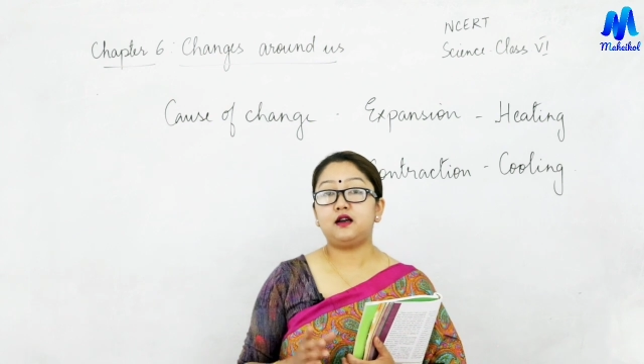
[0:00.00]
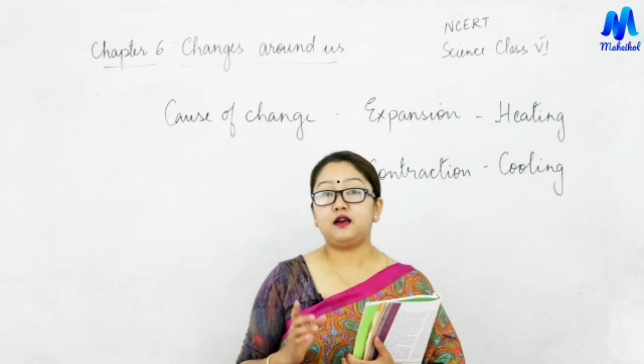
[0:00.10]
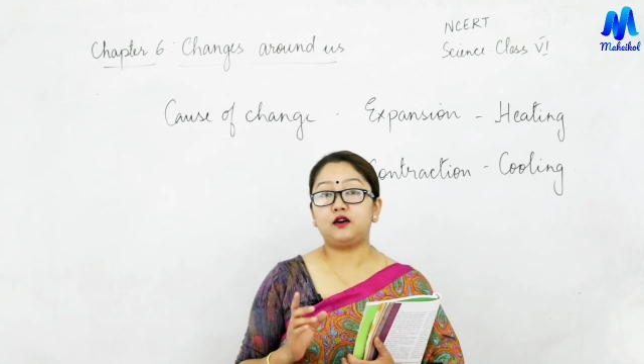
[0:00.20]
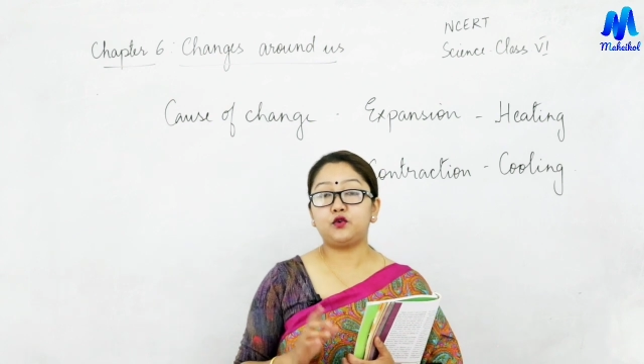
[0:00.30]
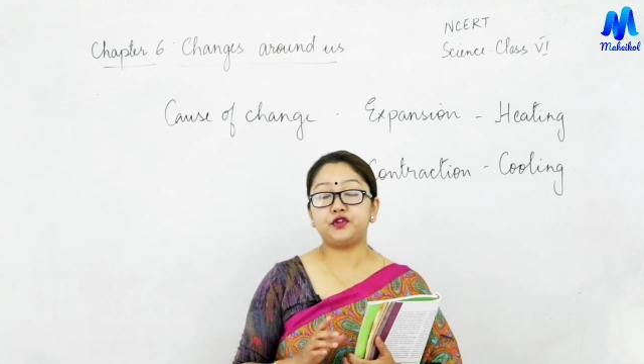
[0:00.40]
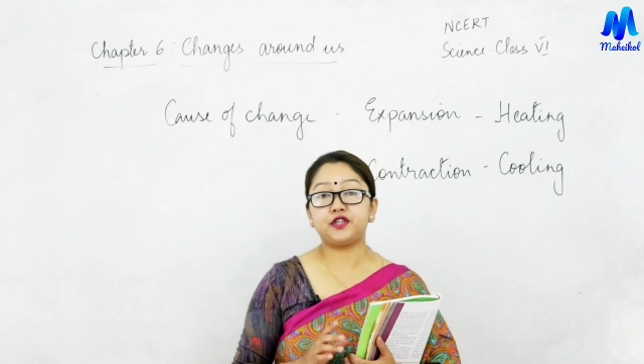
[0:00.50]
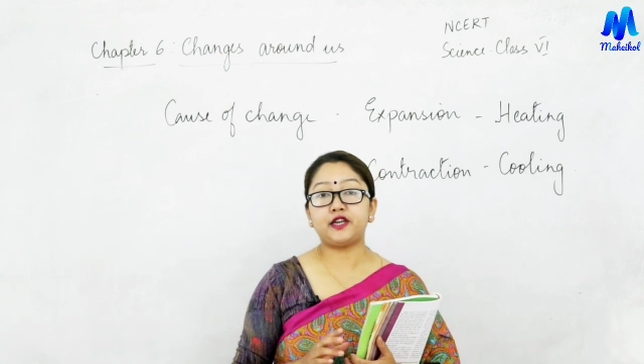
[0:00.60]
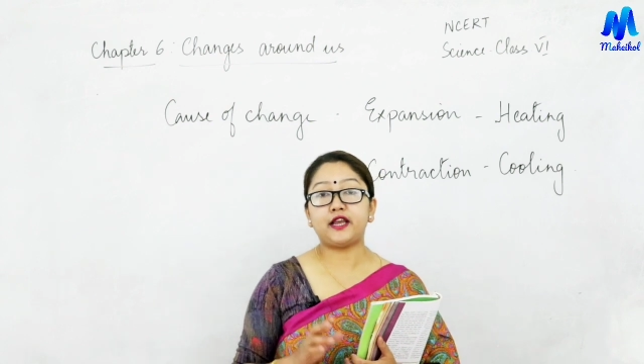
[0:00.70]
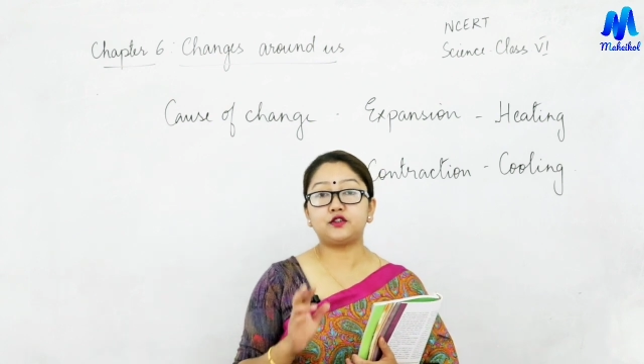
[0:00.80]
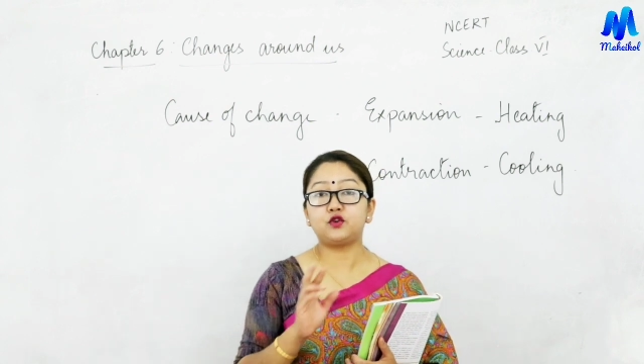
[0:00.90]
uh, question
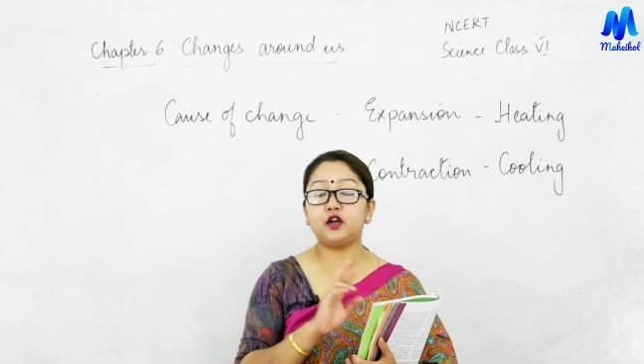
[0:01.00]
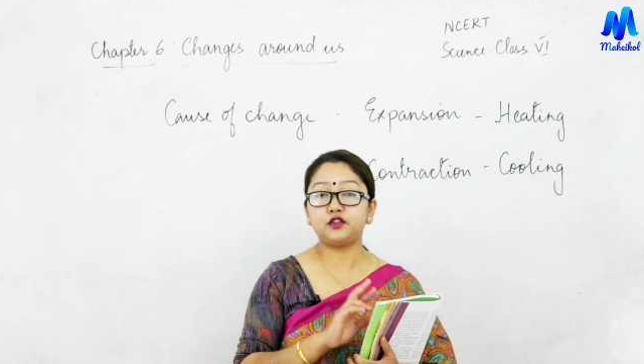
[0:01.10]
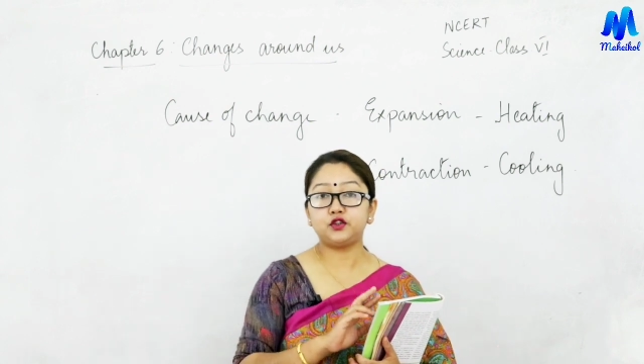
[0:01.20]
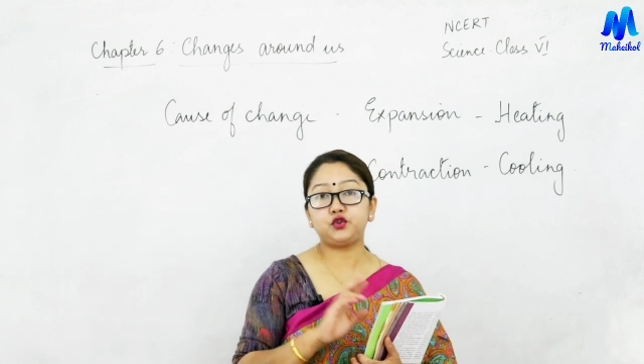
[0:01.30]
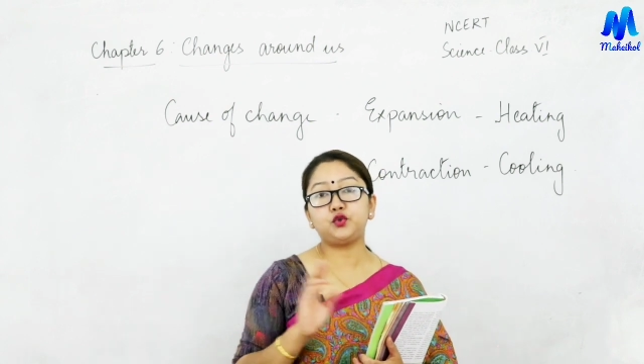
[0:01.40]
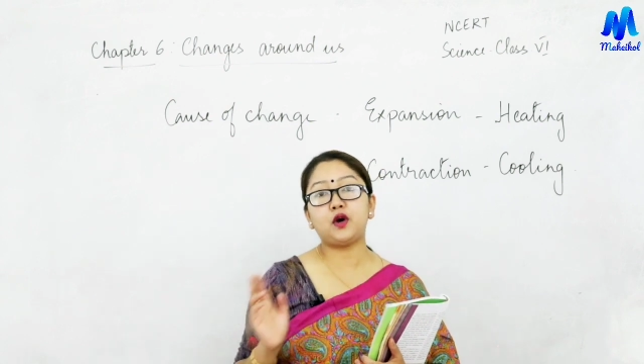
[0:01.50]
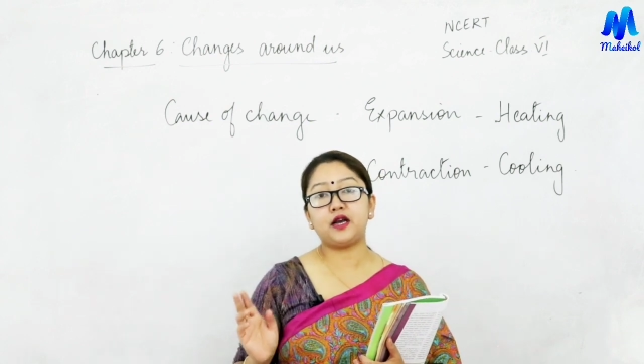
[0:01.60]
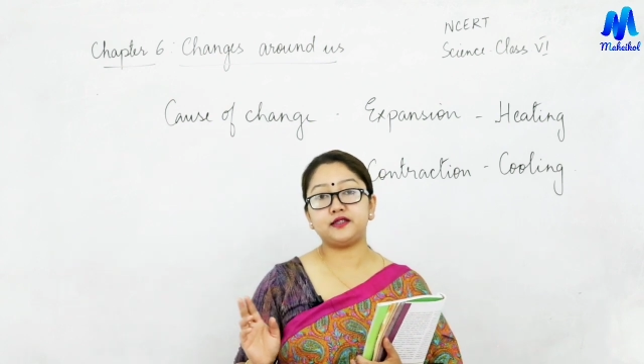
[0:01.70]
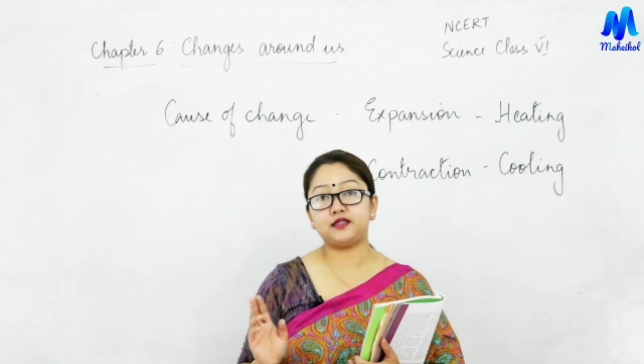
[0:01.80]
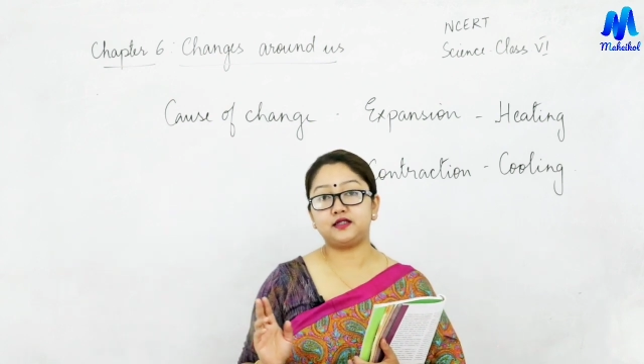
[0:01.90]
has got two
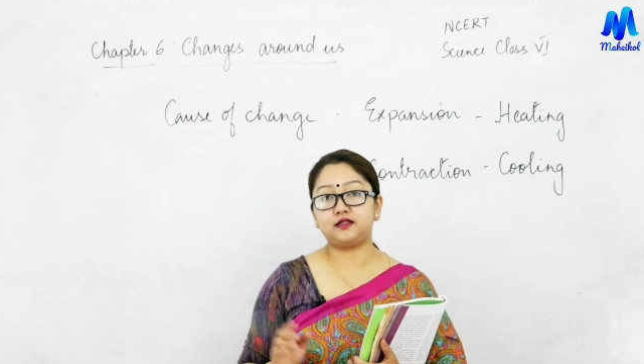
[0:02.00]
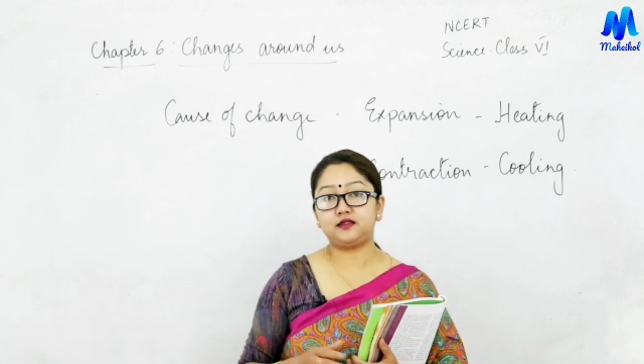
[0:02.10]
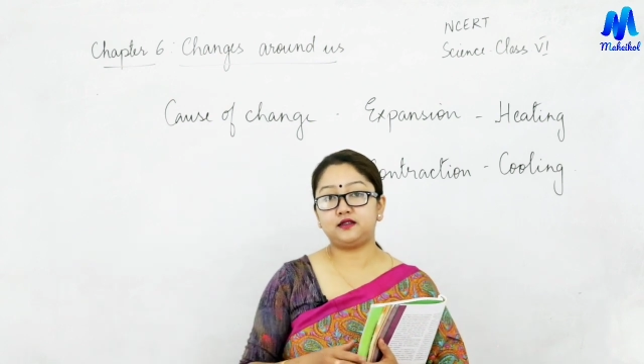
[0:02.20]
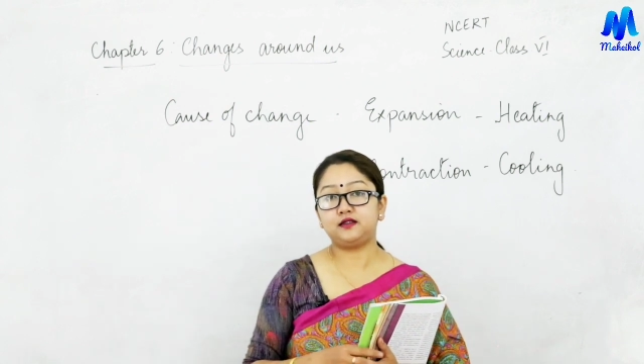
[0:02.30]
answer.